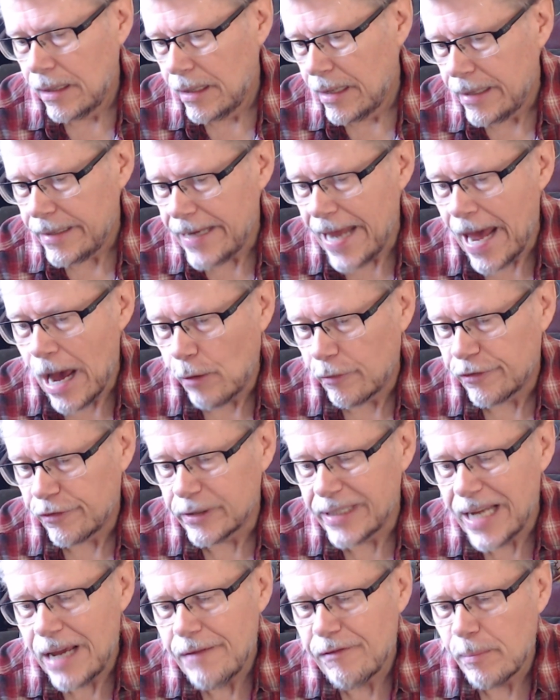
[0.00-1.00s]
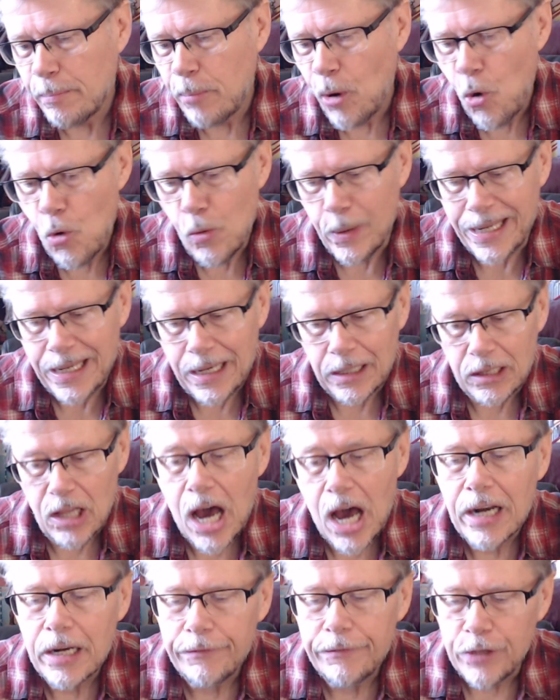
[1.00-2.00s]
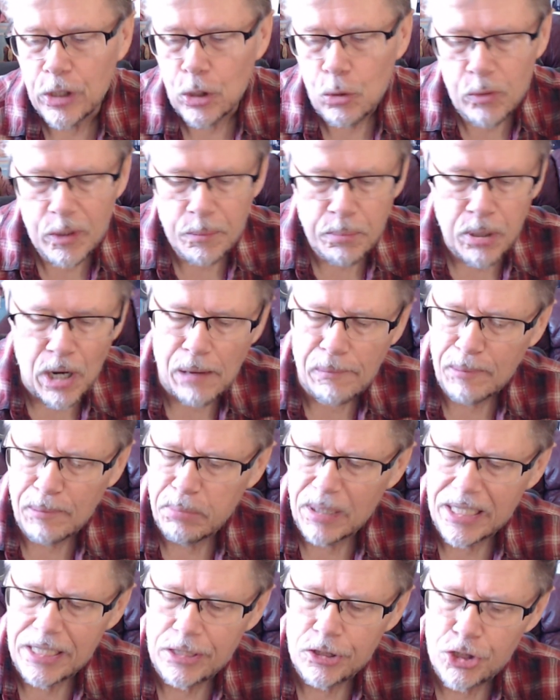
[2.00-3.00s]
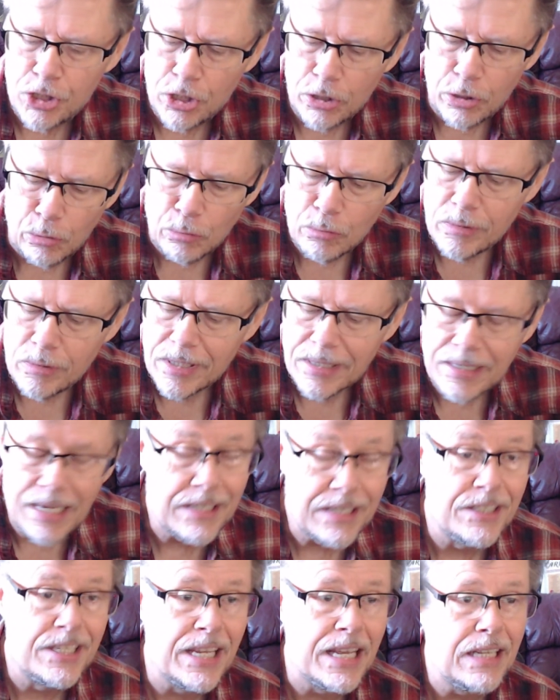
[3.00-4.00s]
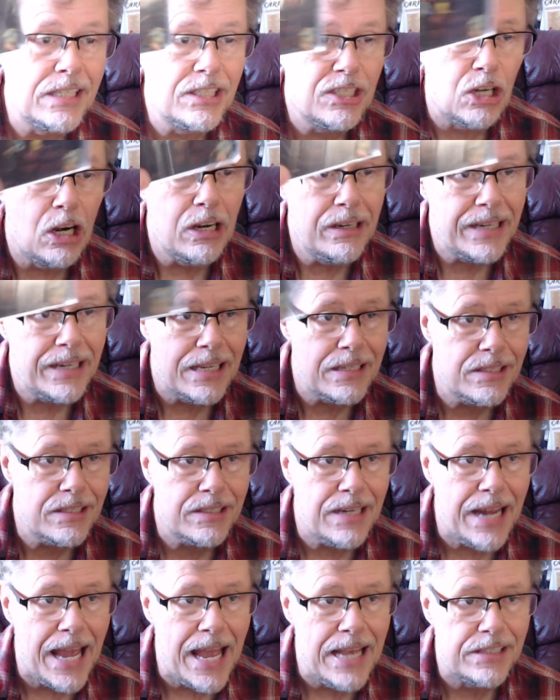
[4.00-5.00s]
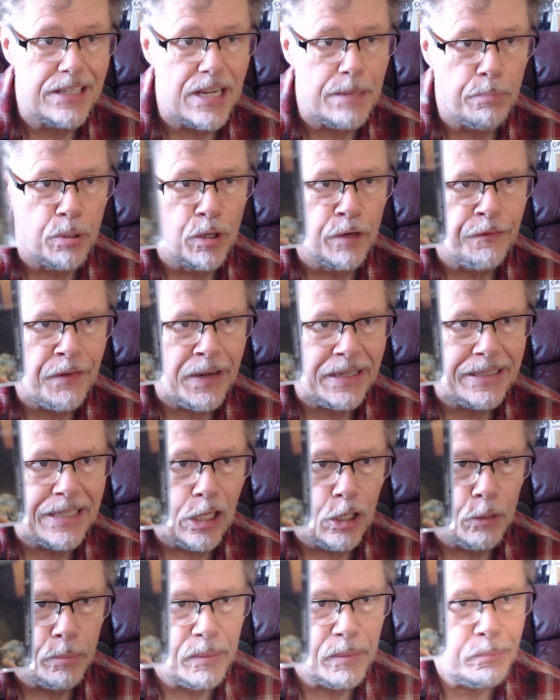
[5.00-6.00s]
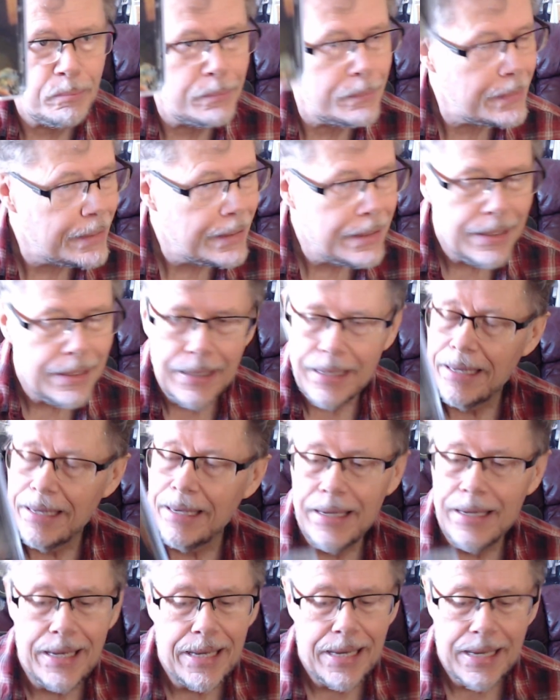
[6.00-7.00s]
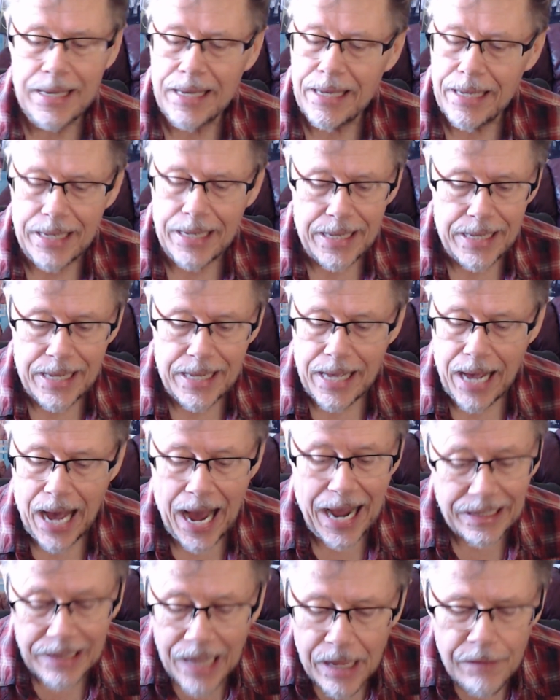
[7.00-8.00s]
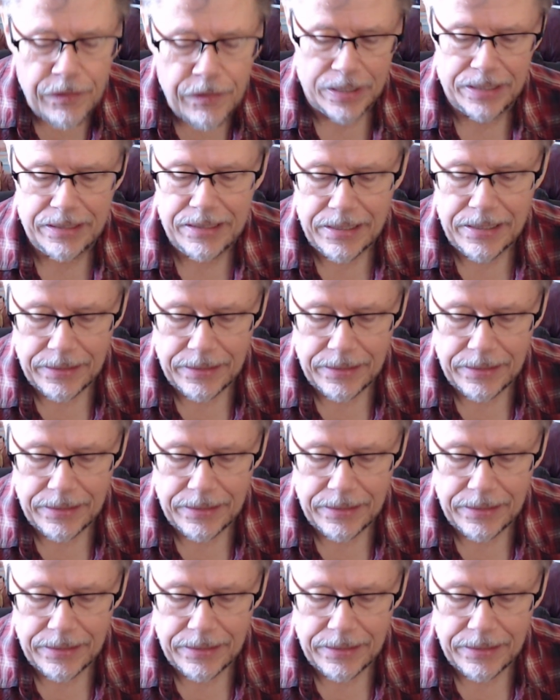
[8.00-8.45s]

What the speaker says: Now, for David Bowie, a lot of you would probably choose Ziggy Stardust as a perfect album. I love it.